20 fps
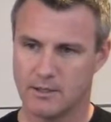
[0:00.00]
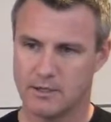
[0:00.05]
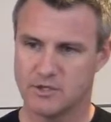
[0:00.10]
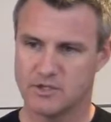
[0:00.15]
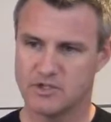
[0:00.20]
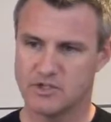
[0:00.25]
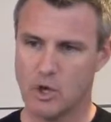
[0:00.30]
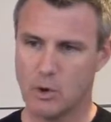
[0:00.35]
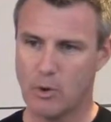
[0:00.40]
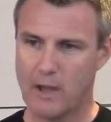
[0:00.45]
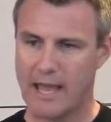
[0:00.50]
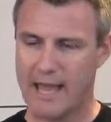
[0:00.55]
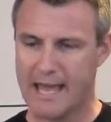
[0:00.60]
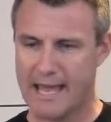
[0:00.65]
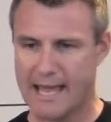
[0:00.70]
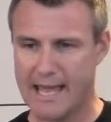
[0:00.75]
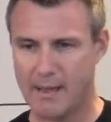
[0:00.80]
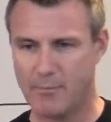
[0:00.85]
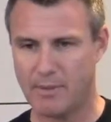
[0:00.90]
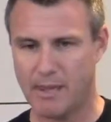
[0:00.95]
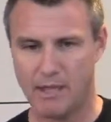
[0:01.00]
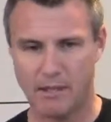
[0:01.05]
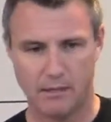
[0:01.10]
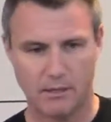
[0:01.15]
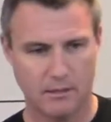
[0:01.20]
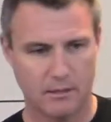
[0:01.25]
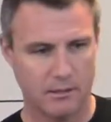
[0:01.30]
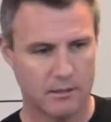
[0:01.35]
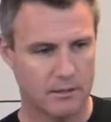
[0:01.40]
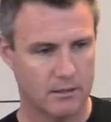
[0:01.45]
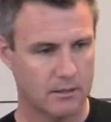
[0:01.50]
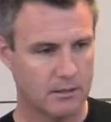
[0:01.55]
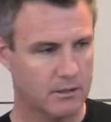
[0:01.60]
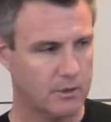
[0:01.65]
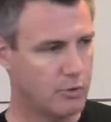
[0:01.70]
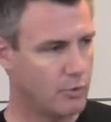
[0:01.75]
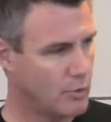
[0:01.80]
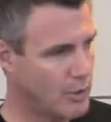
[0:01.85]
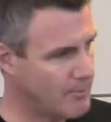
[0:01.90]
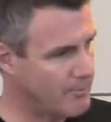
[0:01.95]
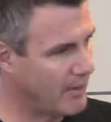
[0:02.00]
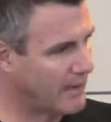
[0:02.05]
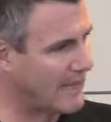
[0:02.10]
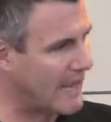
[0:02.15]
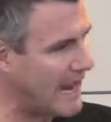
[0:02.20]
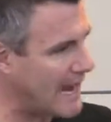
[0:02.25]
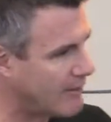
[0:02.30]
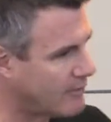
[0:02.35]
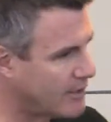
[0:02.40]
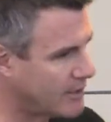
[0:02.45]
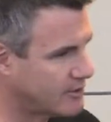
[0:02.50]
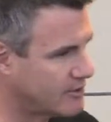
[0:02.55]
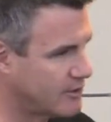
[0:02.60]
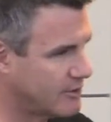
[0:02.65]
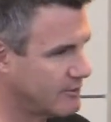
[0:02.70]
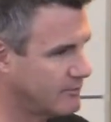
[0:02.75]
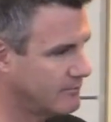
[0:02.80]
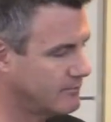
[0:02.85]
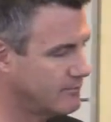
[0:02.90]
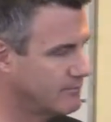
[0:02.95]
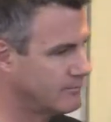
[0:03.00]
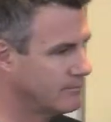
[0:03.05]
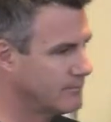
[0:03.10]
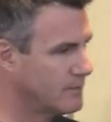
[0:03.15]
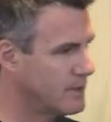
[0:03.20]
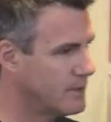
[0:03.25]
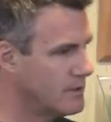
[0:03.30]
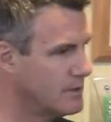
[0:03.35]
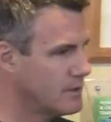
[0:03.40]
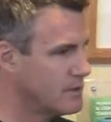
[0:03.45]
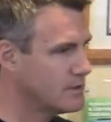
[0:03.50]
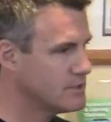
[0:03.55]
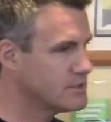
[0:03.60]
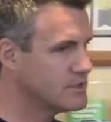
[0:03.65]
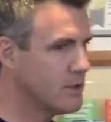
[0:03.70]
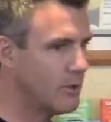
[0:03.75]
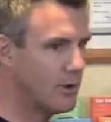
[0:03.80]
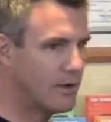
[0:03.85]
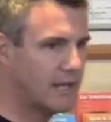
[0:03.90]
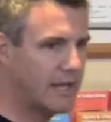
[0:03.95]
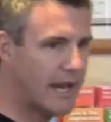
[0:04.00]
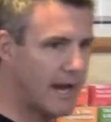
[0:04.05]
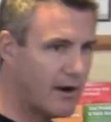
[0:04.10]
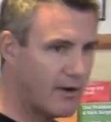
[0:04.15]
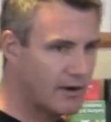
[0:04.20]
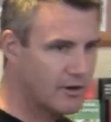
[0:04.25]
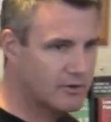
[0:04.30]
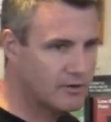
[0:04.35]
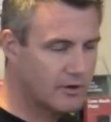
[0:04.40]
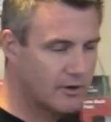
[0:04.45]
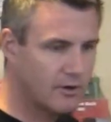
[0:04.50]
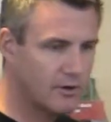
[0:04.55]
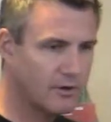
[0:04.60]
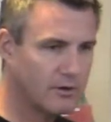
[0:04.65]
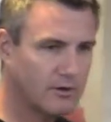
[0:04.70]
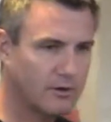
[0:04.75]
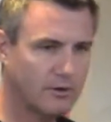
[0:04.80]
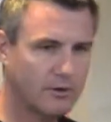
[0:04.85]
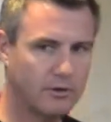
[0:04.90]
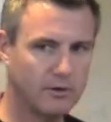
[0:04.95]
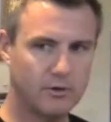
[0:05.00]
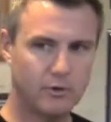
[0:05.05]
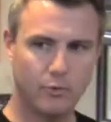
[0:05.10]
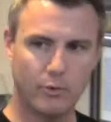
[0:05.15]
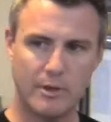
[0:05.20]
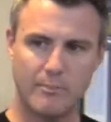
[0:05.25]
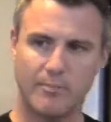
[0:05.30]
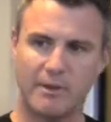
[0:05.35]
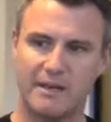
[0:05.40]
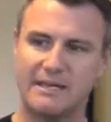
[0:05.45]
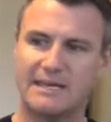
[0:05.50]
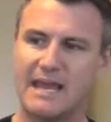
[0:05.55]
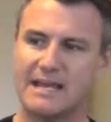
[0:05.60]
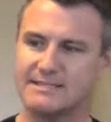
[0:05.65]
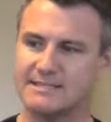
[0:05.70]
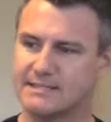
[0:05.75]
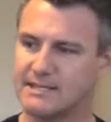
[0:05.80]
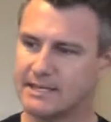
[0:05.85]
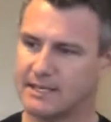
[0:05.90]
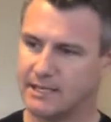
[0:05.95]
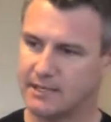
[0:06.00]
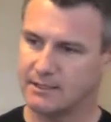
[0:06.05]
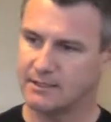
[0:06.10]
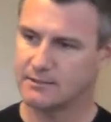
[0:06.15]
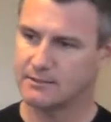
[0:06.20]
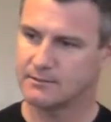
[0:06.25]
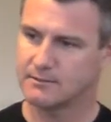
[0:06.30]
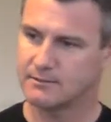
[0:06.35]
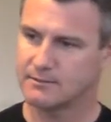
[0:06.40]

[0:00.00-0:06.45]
Sow a habit, you reap a character. Sow a character, you reap a destiny.